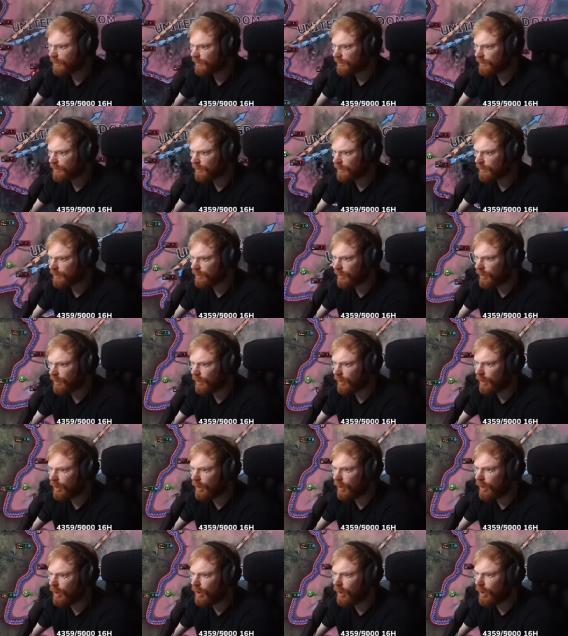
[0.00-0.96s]

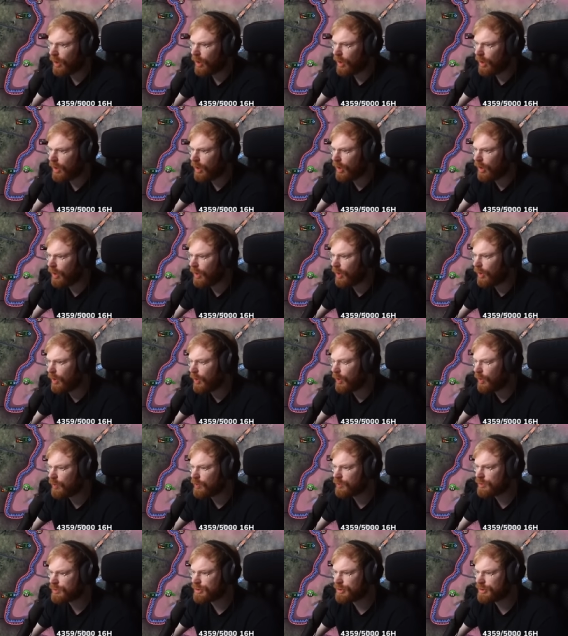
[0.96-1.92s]

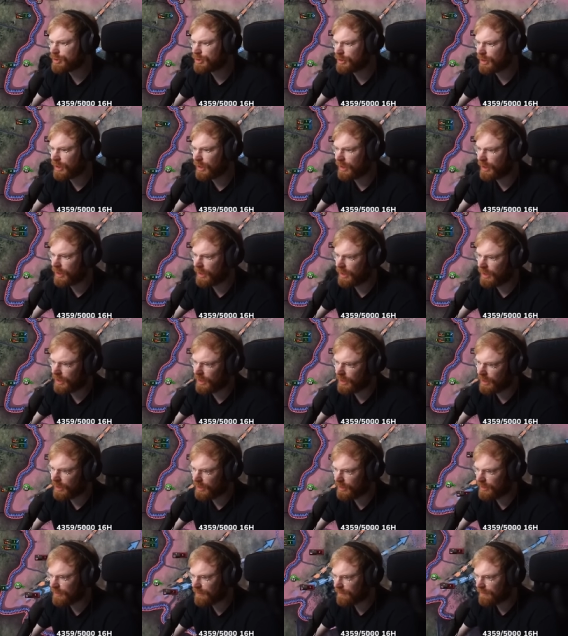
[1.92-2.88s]
Oh,
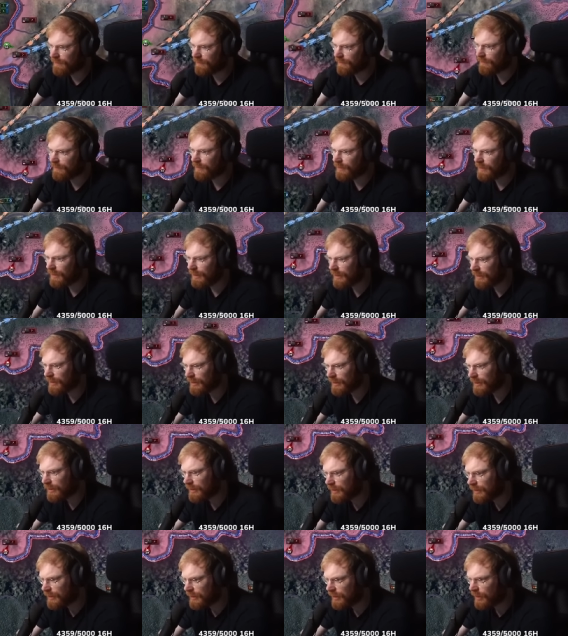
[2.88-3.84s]
shit.
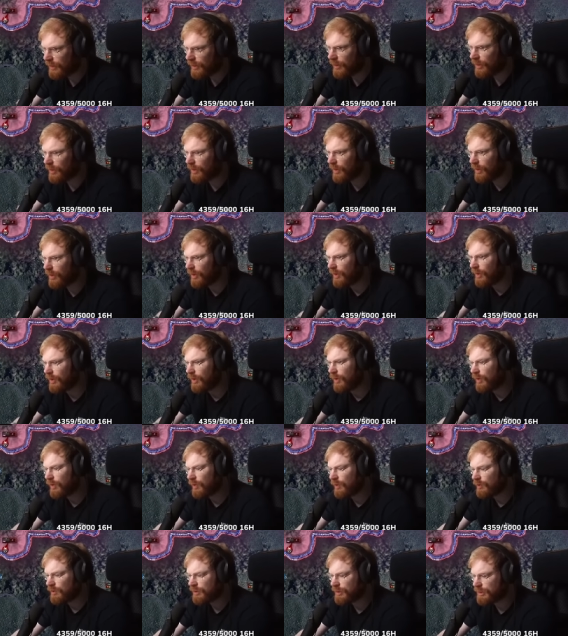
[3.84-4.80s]

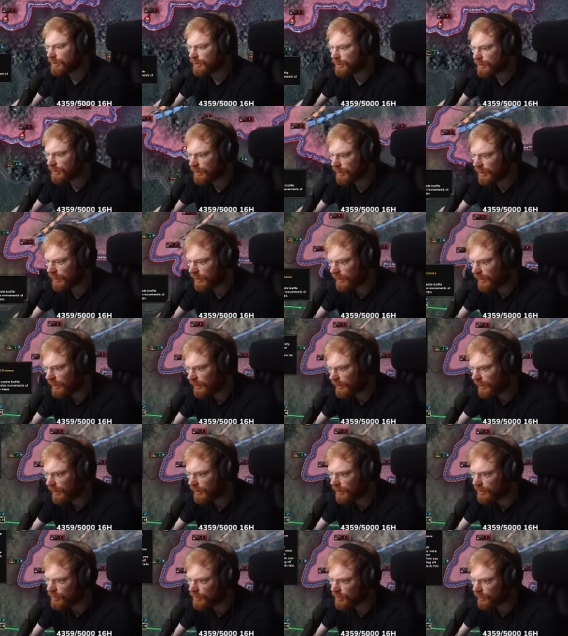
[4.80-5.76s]
Oh, shit.
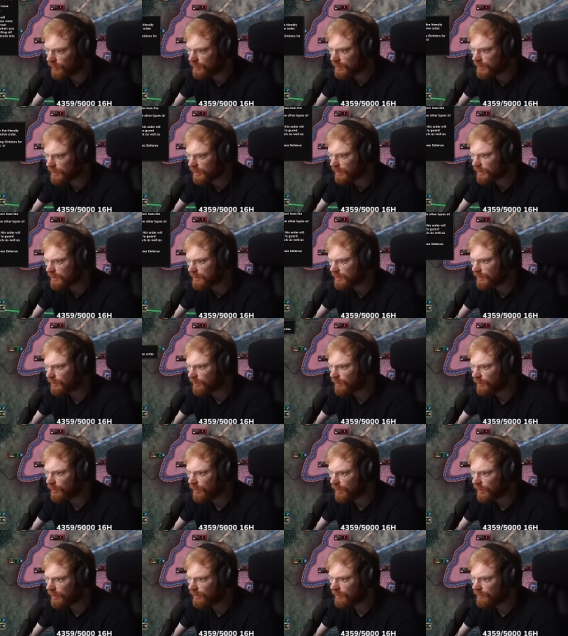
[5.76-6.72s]
That shows us, though,
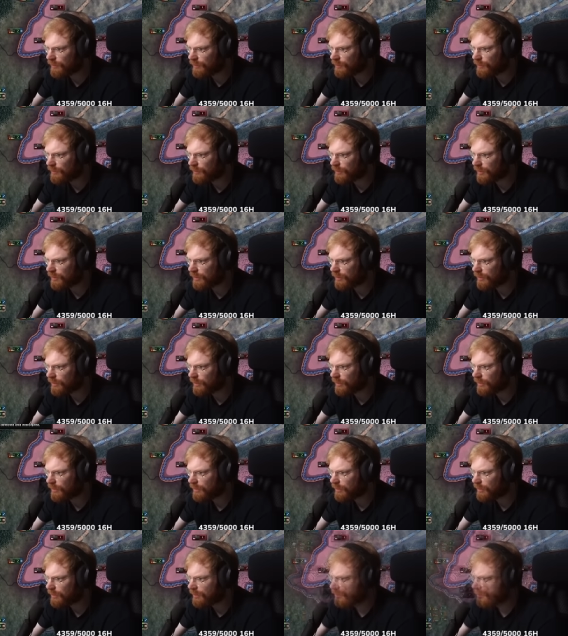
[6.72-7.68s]
what I need to do here.
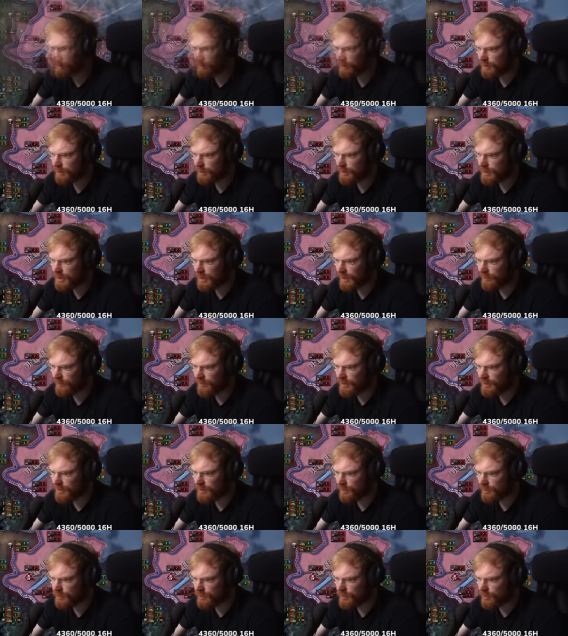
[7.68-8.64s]
These
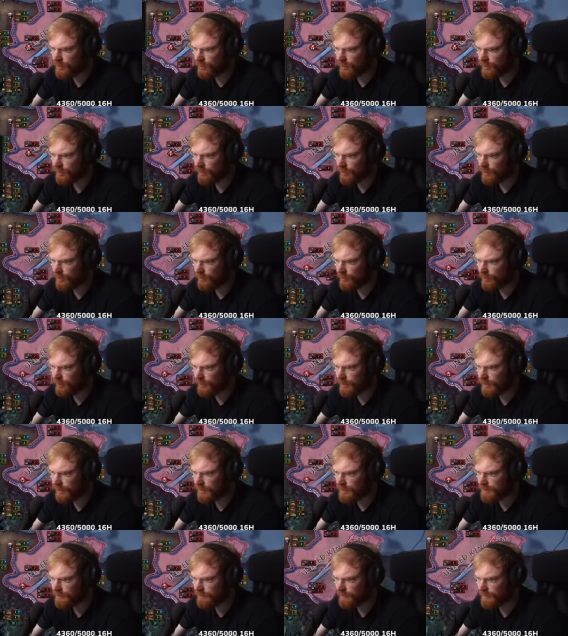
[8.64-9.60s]
Japanese are on circle. That would be
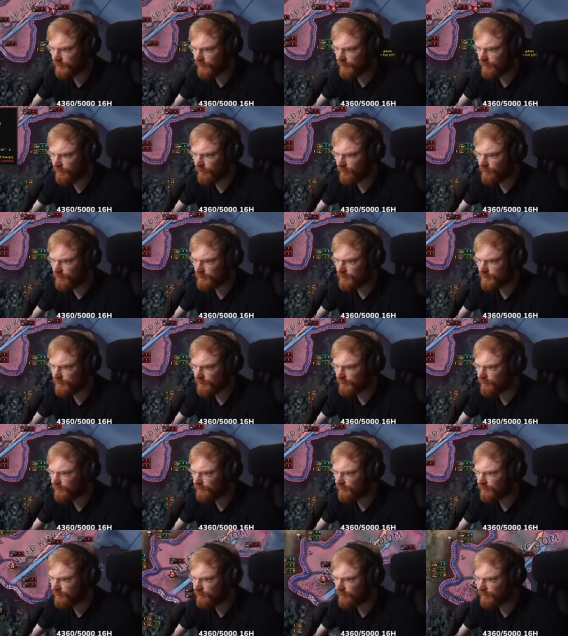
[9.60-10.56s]
nice if they
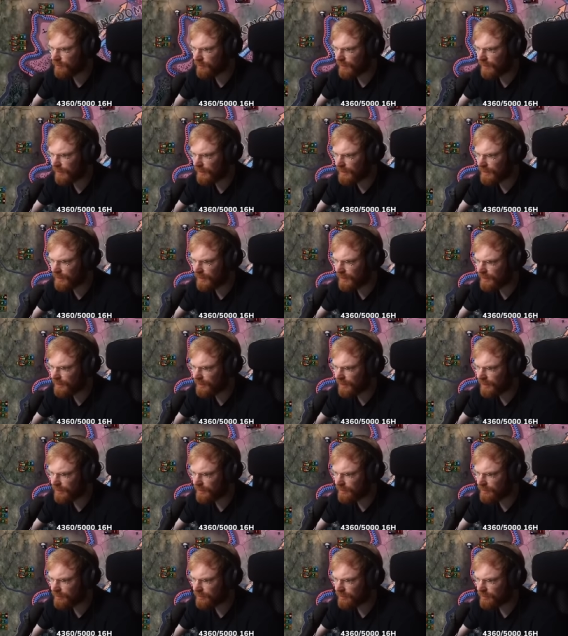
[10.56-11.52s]
also could act like
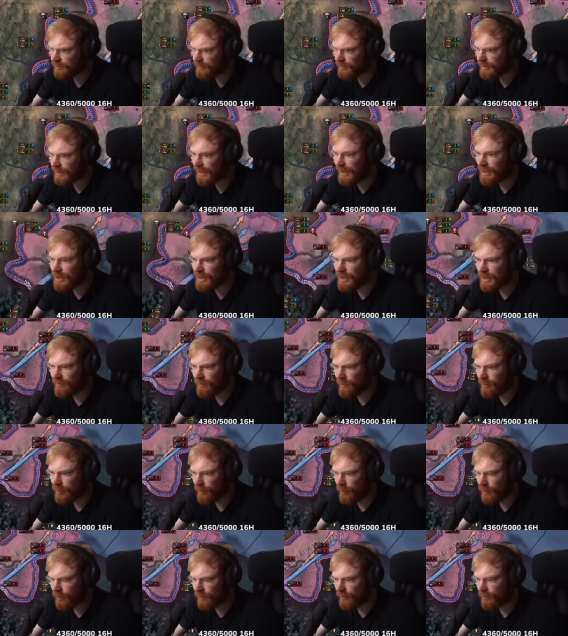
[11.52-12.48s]
that. They actually have a
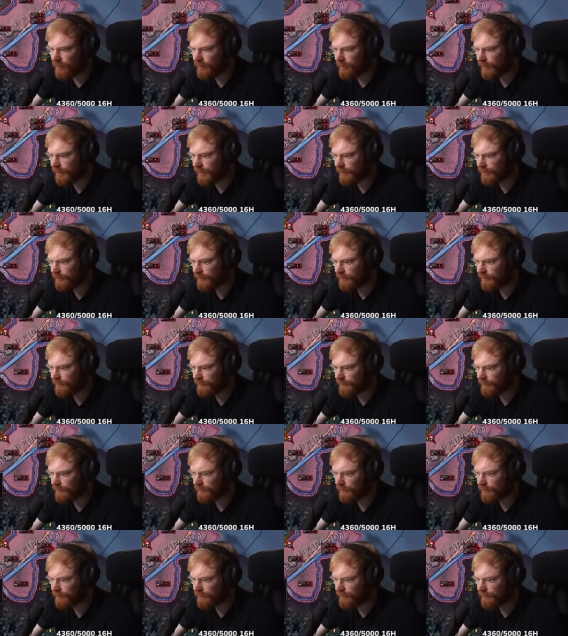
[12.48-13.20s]
port. Oh my god.